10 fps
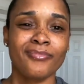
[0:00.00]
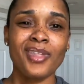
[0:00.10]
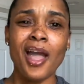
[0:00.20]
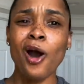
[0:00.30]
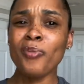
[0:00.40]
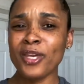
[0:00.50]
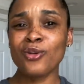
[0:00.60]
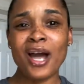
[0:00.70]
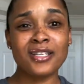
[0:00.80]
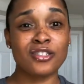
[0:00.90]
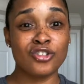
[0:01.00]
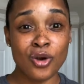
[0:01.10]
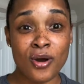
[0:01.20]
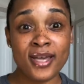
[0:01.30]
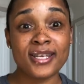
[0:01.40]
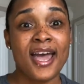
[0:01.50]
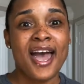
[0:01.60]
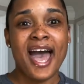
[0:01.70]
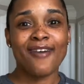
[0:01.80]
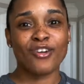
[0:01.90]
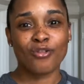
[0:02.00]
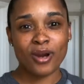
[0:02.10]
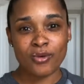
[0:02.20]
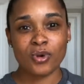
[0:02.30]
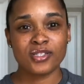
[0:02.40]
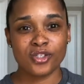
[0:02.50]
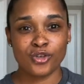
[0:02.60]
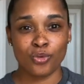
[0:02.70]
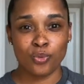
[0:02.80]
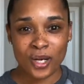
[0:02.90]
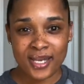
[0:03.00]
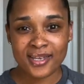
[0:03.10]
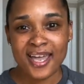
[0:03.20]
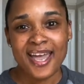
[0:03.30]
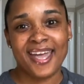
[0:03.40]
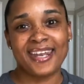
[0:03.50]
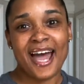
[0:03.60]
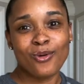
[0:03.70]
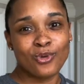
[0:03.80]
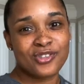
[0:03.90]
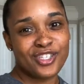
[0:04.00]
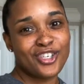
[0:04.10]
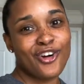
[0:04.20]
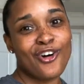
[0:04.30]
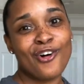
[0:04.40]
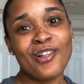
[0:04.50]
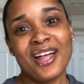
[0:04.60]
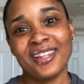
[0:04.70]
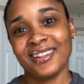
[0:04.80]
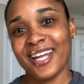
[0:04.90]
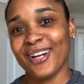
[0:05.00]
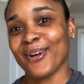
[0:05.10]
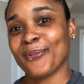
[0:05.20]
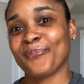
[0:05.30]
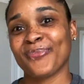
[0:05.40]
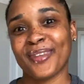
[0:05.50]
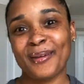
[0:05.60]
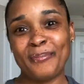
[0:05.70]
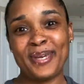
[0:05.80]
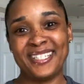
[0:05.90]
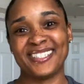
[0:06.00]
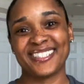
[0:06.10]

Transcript: I hope that you guys enjoy it. Have a great rest of your week, and I will see y'all later. Peace.